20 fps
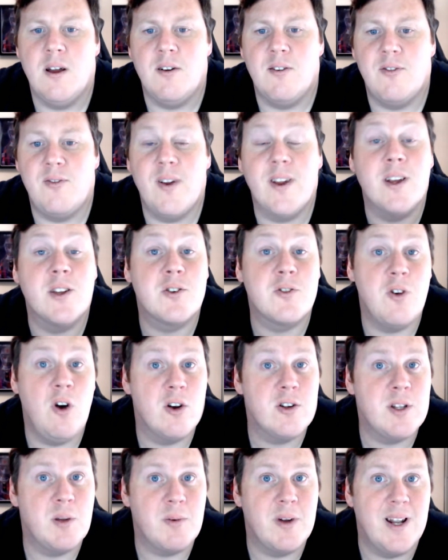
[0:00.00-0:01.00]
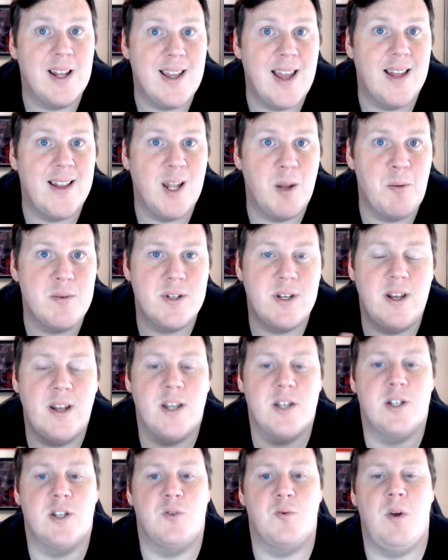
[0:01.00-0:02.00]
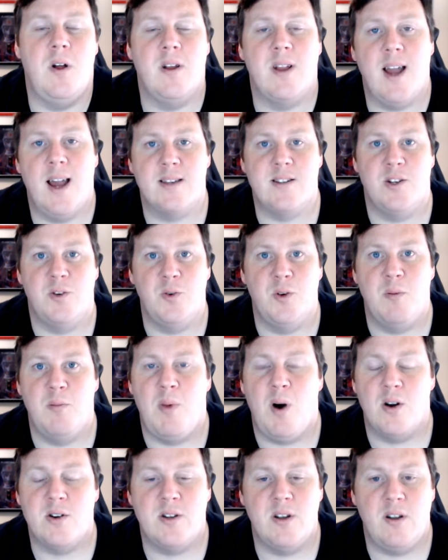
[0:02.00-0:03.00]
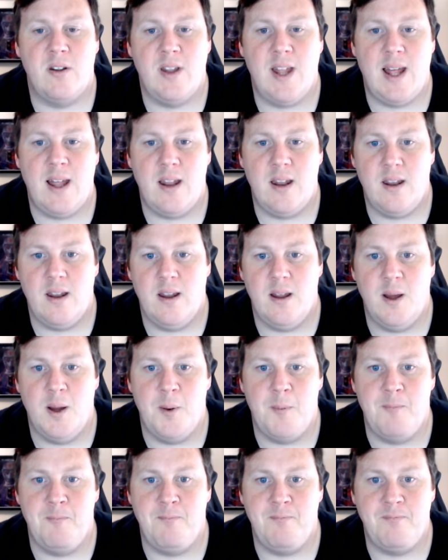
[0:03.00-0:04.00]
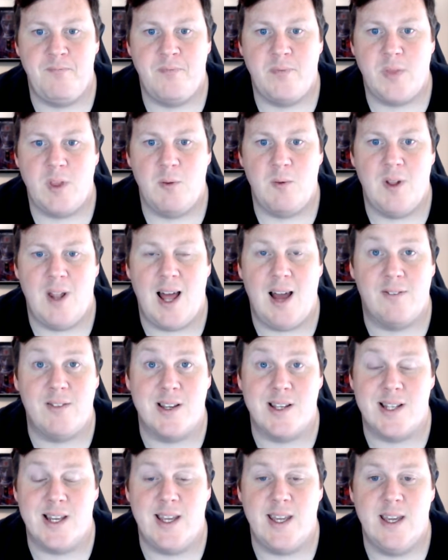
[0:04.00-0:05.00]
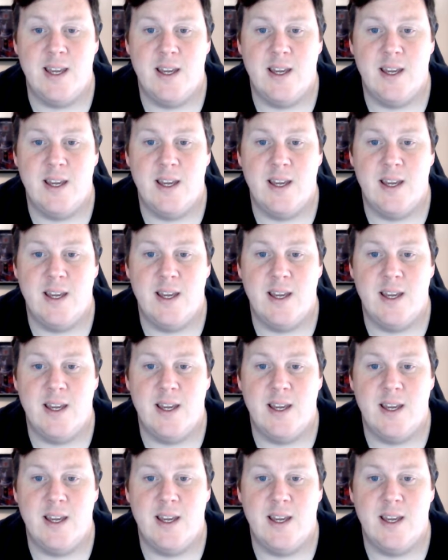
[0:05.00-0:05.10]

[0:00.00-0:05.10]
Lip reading: Fingers crossed I'm going to get the limited edition as well, guys, and do an unboxing on that. We'll have to see.